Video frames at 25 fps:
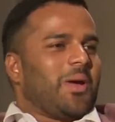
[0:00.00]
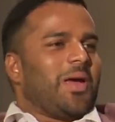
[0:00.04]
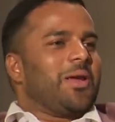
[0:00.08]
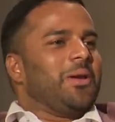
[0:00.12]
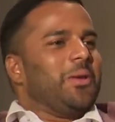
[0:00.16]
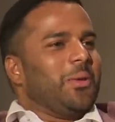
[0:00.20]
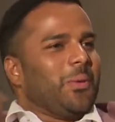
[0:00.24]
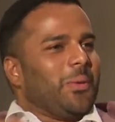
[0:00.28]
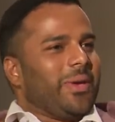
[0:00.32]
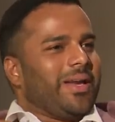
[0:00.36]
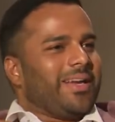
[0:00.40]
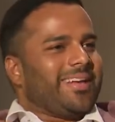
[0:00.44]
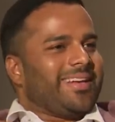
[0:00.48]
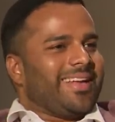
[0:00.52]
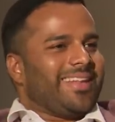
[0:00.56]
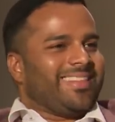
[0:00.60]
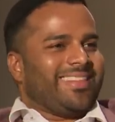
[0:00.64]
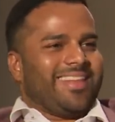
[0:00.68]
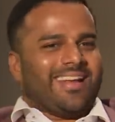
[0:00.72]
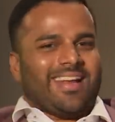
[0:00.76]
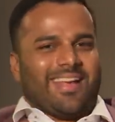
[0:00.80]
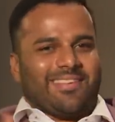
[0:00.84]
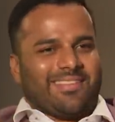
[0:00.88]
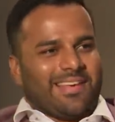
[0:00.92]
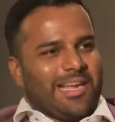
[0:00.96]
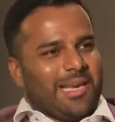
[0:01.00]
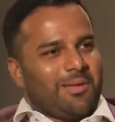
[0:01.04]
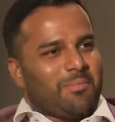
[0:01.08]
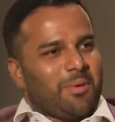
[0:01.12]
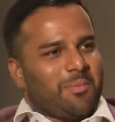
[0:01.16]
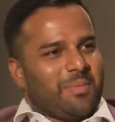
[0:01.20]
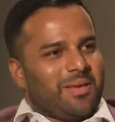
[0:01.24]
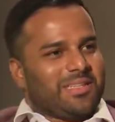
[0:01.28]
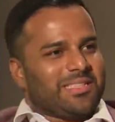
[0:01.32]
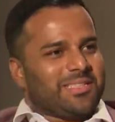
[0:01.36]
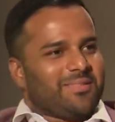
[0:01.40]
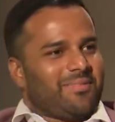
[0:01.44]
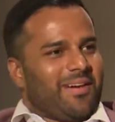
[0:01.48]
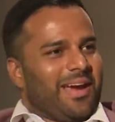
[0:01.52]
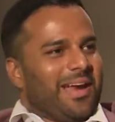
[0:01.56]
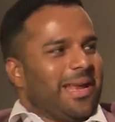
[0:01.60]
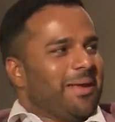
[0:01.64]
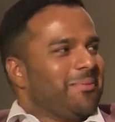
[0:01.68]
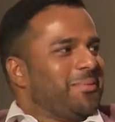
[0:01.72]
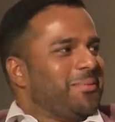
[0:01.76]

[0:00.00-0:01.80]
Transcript: I do it, and then I send him a picture while